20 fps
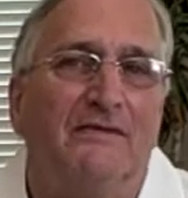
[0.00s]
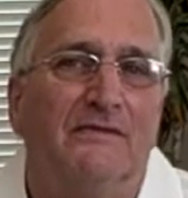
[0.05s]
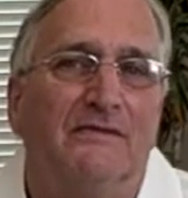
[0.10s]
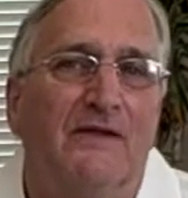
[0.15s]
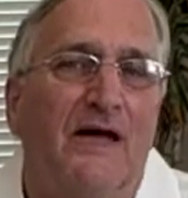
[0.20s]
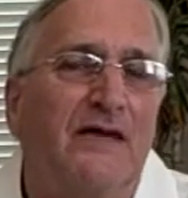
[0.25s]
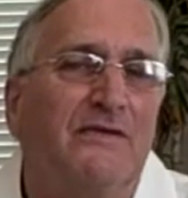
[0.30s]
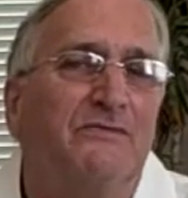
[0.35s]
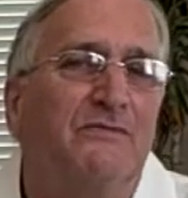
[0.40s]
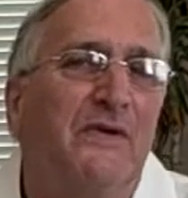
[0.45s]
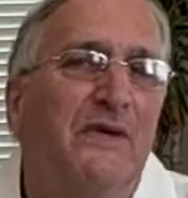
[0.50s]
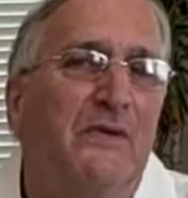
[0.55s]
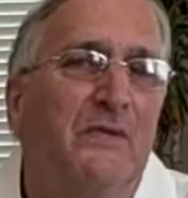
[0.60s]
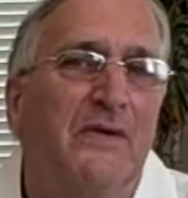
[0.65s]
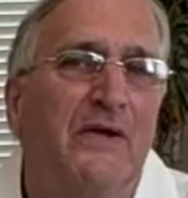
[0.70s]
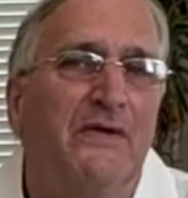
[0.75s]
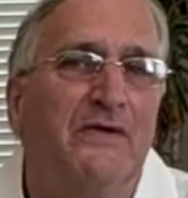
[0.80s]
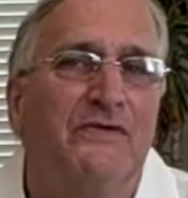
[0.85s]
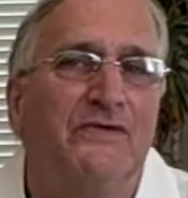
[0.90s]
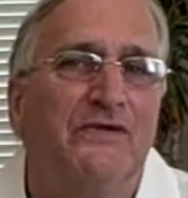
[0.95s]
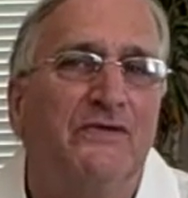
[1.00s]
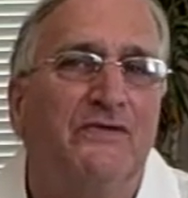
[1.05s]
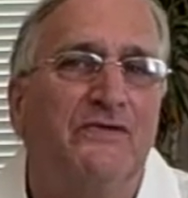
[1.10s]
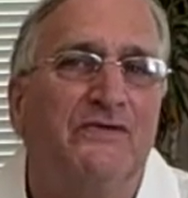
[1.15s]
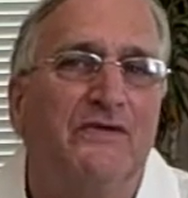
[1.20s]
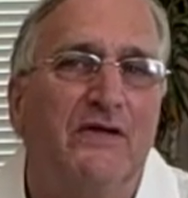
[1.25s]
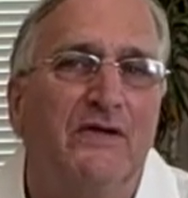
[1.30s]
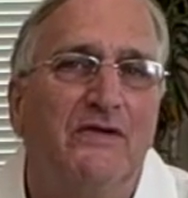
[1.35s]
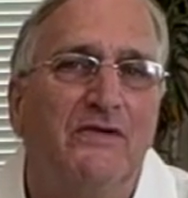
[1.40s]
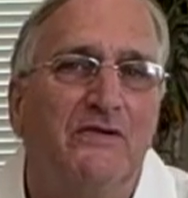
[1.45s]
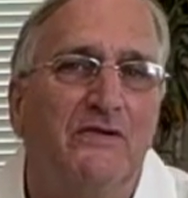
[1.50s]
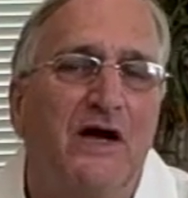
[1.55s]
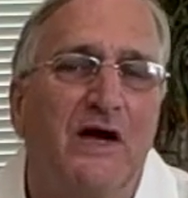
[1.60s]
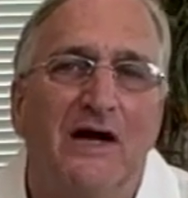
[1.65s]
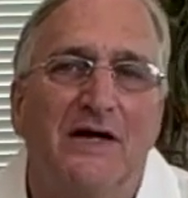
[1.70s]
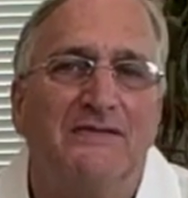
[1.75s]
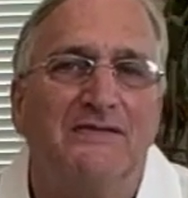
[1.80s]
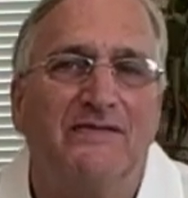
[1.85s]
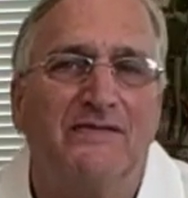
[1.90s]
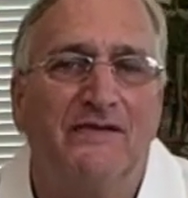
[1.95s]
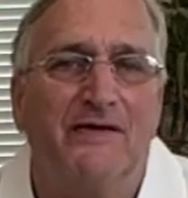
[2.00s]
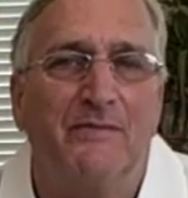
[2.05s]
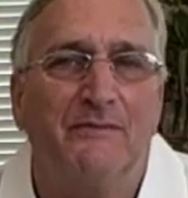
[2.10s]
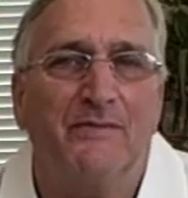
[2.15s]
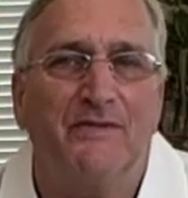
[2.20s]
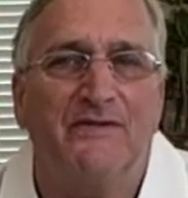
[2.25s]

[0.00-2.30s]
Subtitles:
Last week we introduced a new concept.